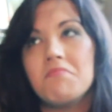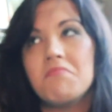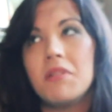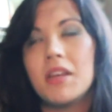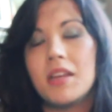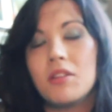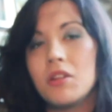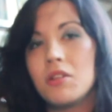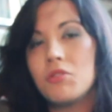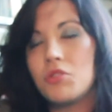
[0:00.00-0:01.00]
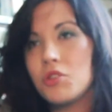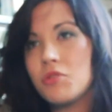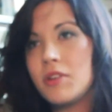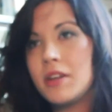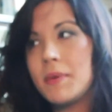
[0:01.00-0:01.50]
making
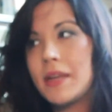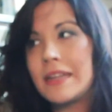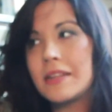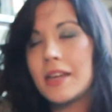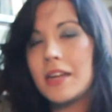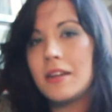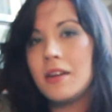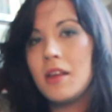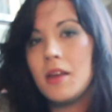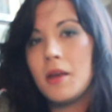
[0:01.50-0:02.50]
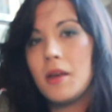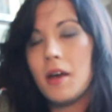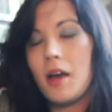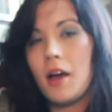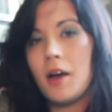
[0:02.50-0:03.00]
jewellery and making design
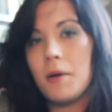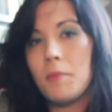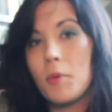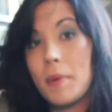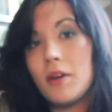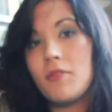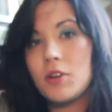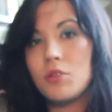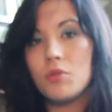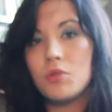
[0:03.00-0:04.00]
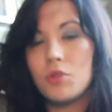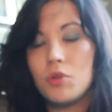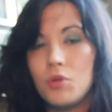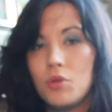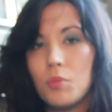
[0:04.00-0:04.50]
more beneficial
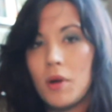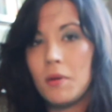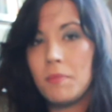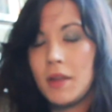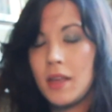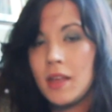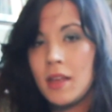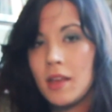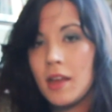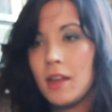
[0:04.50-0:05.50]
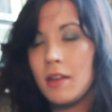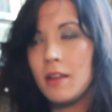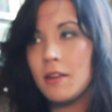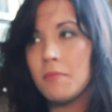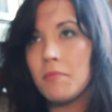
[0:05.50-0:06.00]
to the well-being,
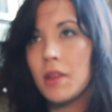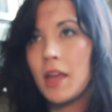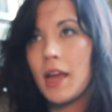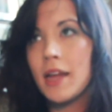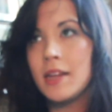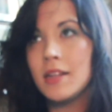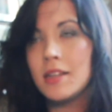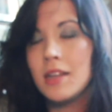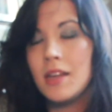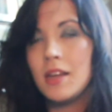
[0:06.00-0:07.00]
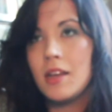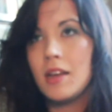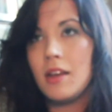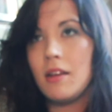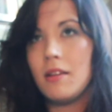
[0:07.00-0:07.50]
and
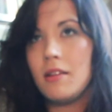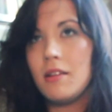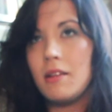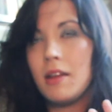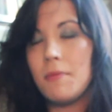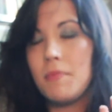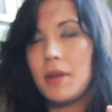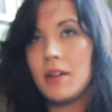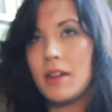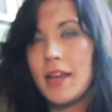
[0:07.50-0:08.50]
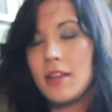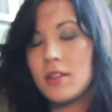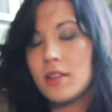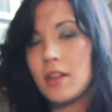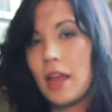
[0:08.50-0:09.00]
it being
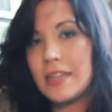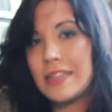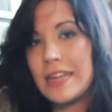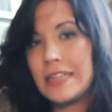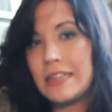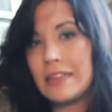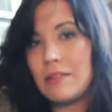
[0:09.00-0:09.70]
less aesthetic,